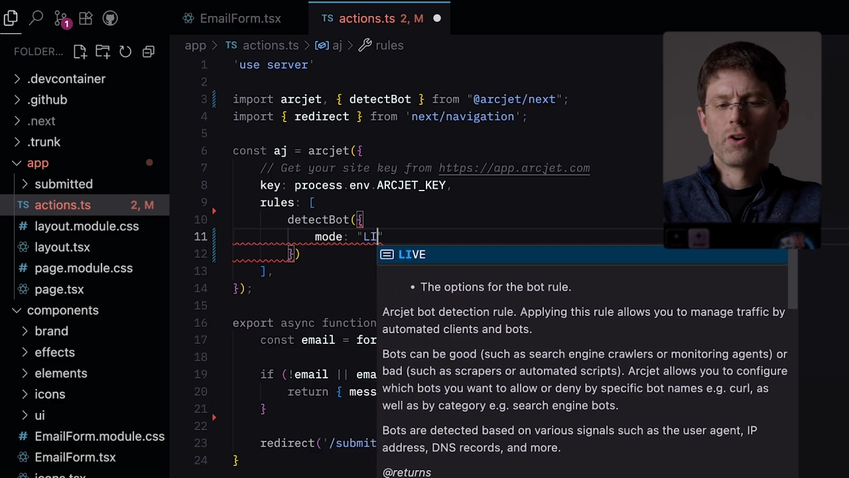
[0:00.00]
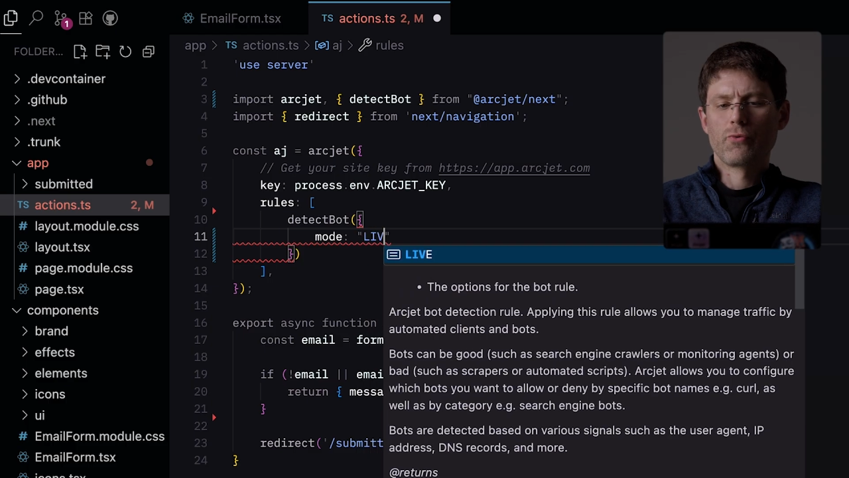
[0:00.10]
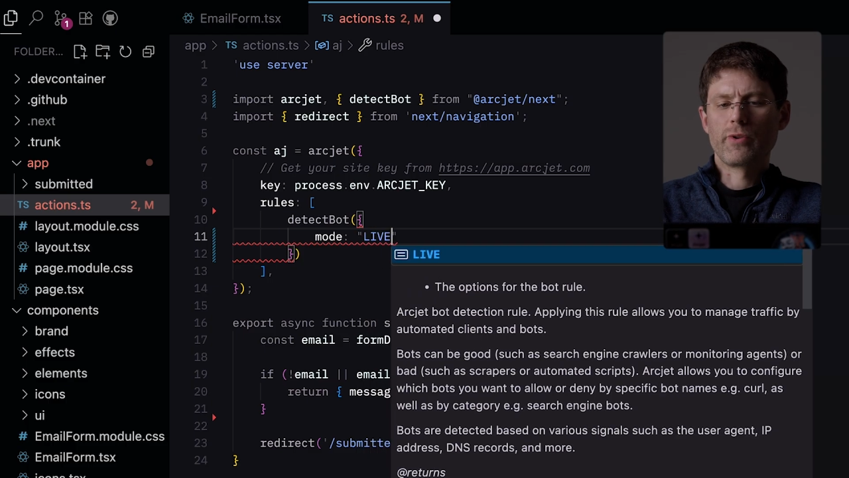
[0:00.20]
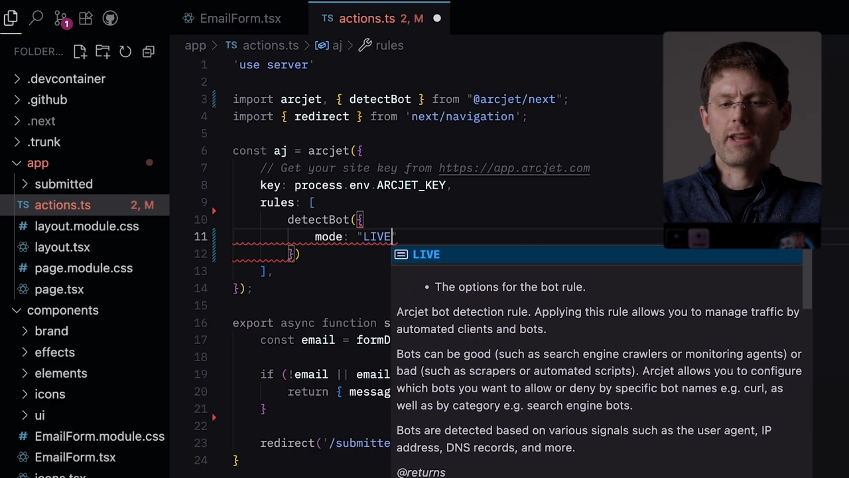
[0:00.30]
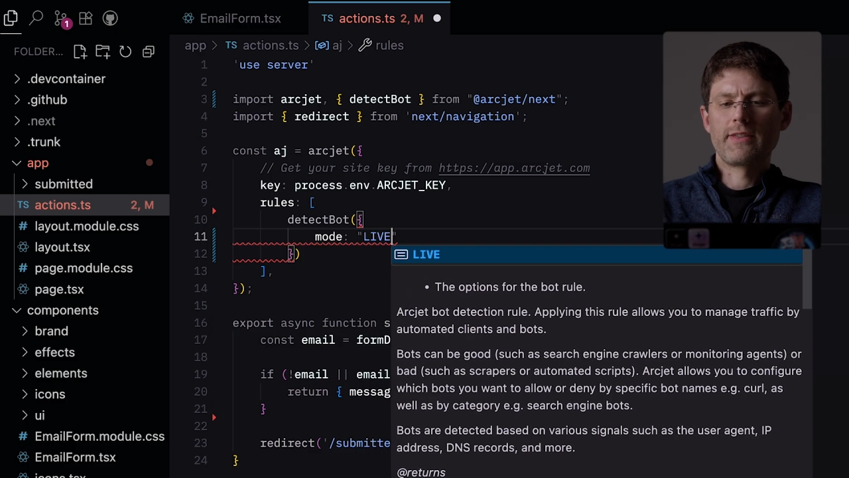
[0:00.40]

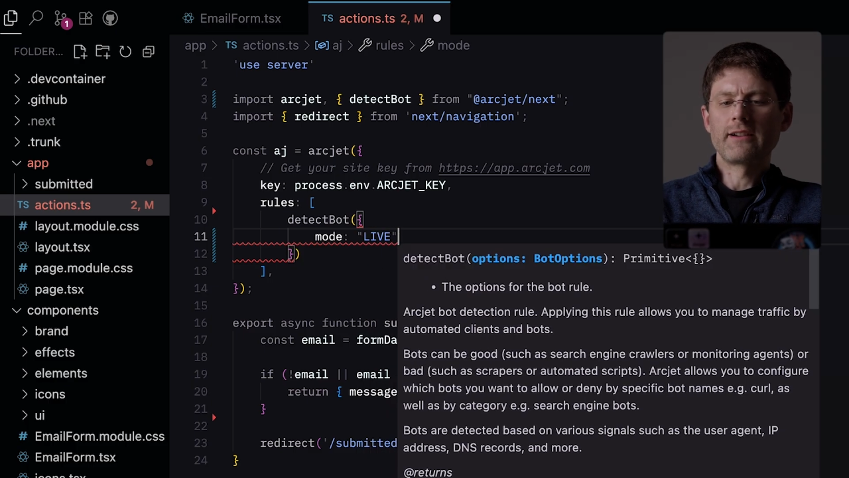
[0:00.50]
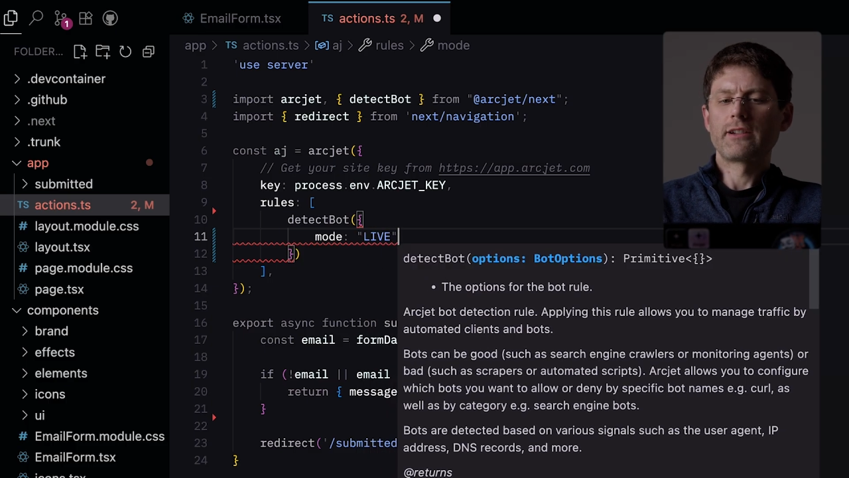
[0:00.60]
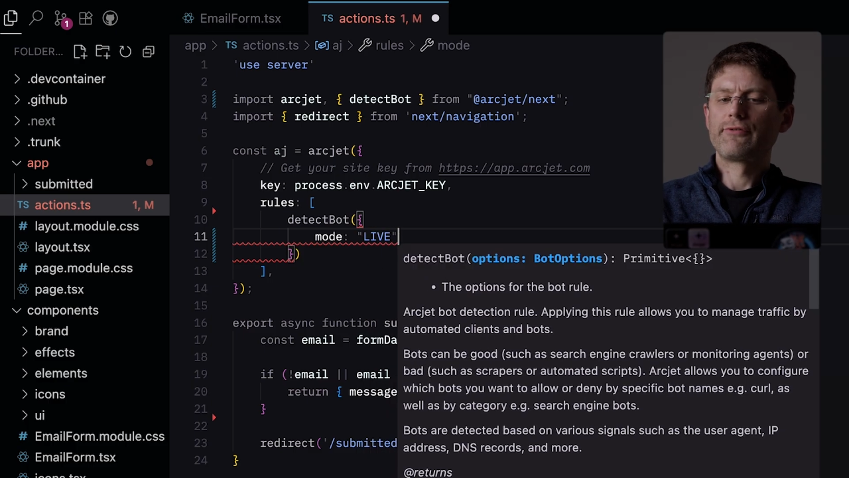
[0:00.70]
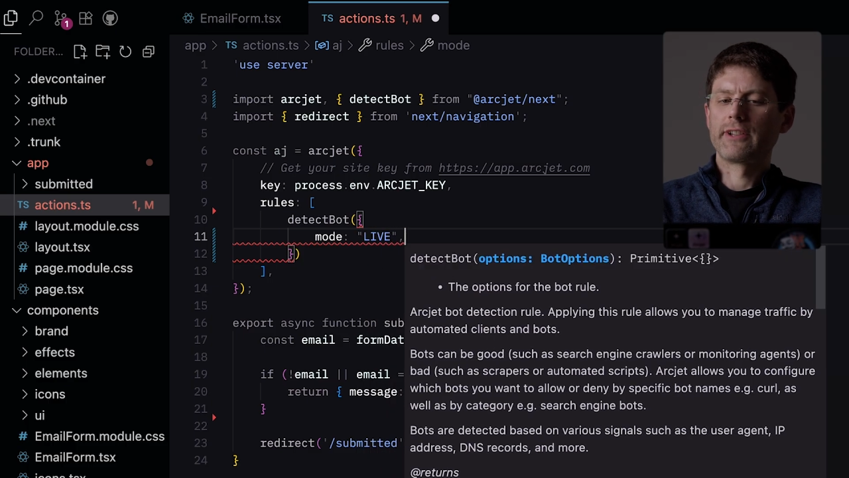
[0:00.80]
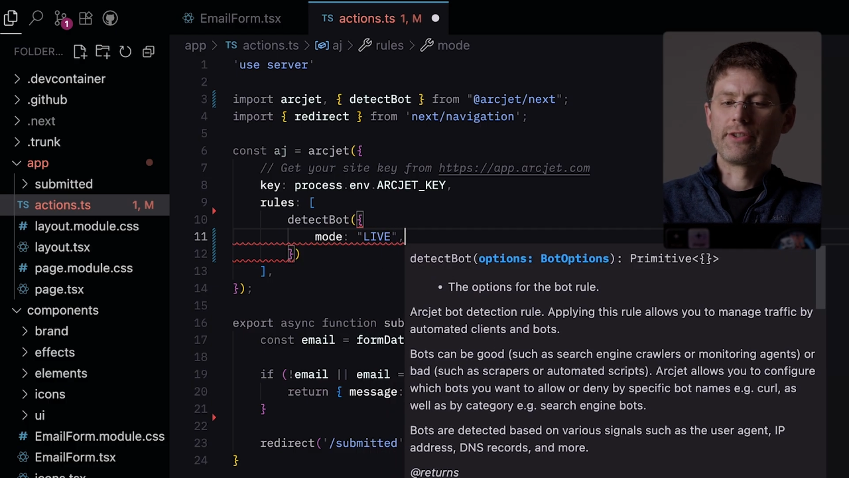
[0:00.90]
We then
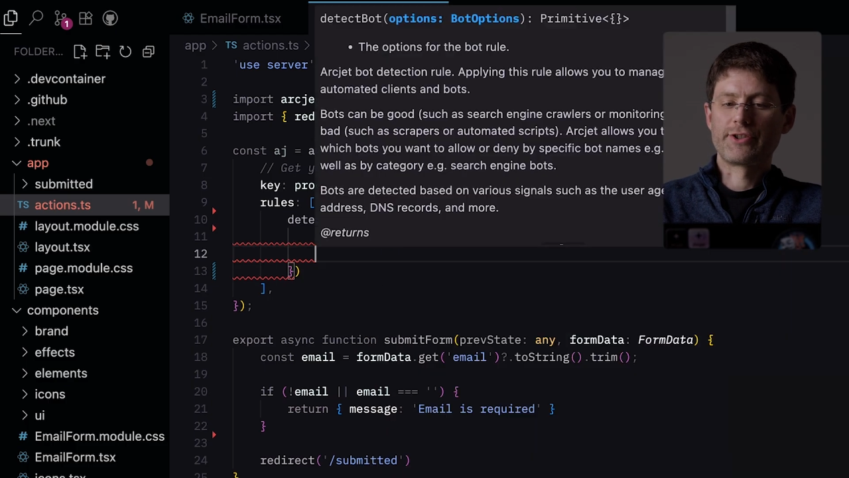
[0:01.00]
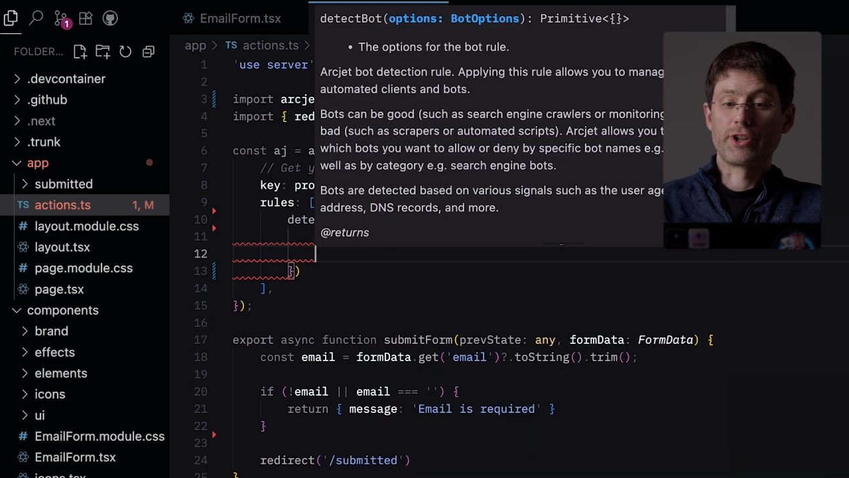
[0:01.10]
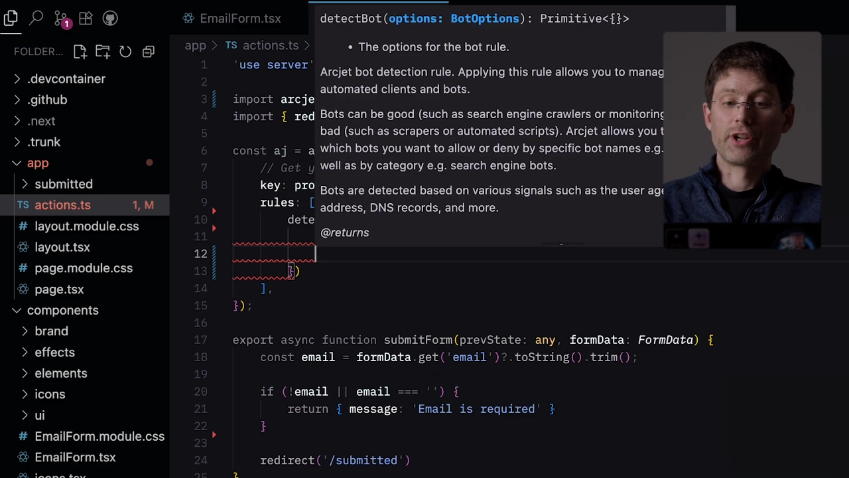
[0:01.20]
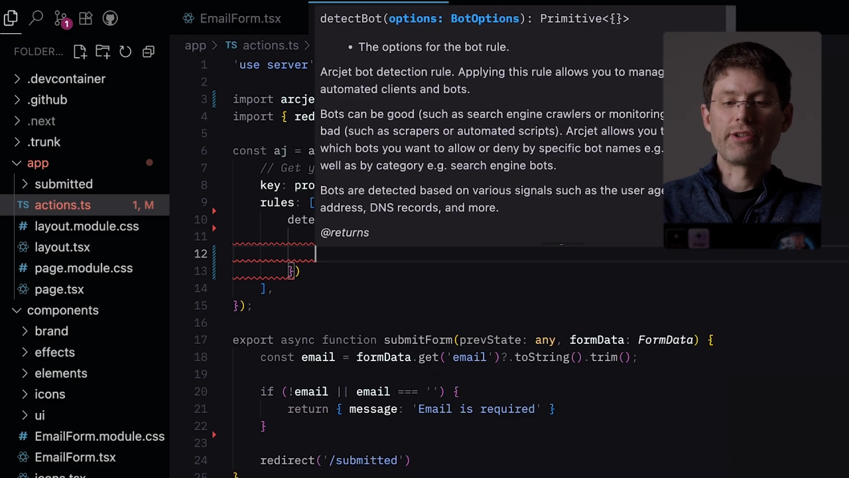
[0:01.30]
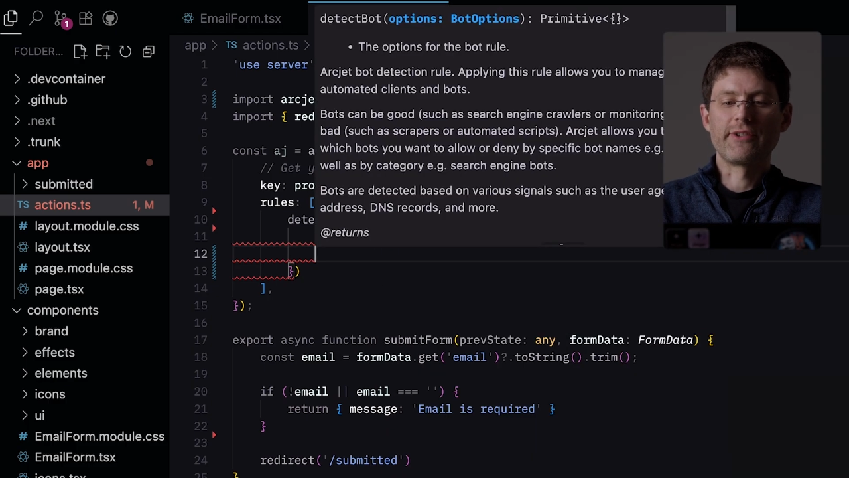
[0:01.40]
configure the
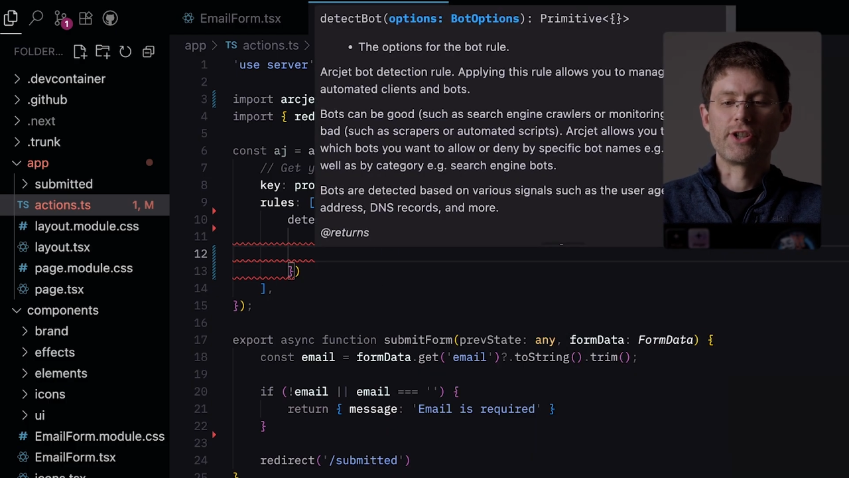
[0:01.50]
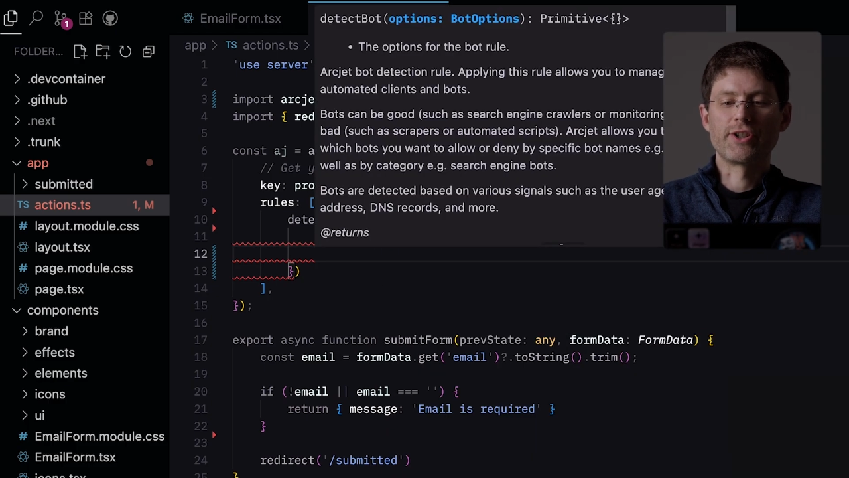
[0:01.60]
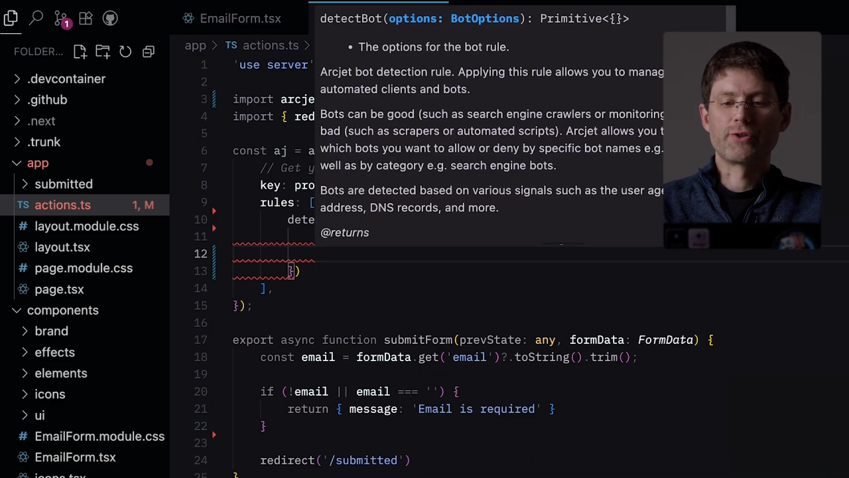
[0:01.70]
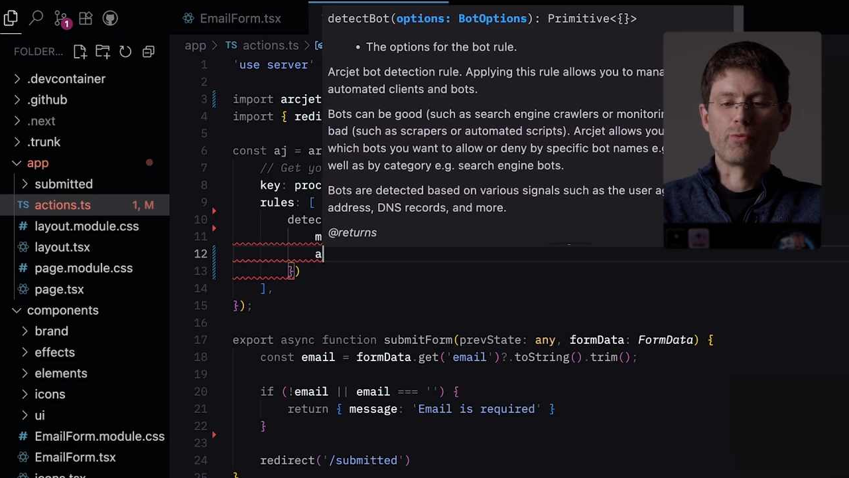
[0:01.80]
security features